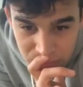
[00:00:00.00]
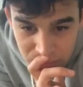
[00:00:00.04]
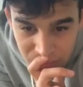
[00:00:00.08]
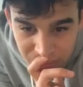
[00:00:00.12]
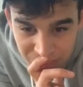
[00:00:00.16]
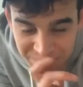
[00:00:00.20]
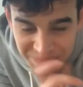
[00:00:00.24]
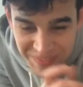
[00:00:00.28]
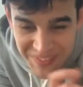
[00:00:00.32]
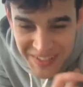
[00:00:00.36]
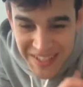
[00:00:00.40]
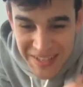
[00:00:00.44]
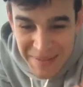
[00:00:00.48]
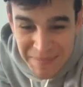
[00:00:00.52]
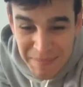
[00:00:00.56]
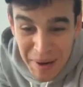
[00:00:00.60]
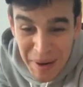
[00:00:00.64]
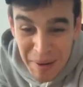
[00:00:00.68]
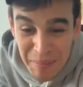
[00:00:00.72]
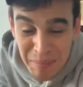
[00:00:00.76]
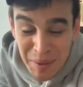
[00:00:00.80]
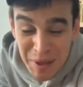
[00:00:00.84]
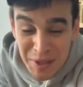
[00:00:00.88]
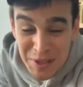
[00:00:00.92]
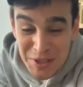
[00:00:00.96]
Keep
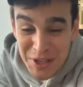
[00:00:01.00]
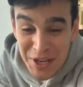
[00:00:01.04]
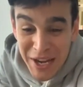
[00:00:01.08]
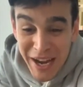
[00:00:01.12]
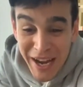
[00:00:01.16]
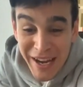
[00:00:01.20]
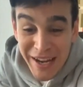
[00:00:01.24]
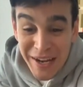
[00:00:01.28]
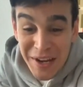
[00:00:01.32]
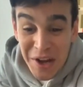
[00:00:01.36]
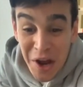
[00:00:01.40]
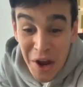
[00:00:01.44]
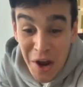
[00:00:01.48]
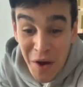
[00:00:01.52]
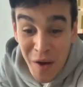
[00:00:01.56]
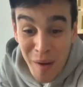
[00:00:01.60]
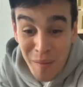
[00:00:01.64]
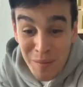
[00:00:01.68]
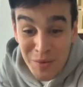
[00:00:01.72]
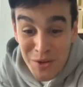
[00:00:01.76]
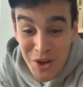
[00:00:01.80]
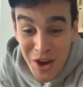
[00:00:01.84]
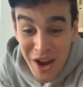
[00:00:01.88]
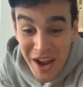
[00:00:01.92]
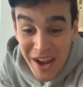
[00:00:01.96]
on budget. I know, I'm
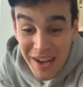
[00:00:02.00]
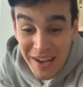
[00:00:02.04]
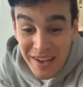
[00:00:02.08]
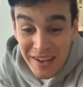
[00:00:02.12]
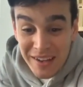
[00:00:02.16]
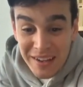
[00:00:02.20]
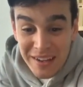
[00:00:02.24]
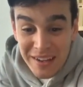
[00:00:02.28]
trying.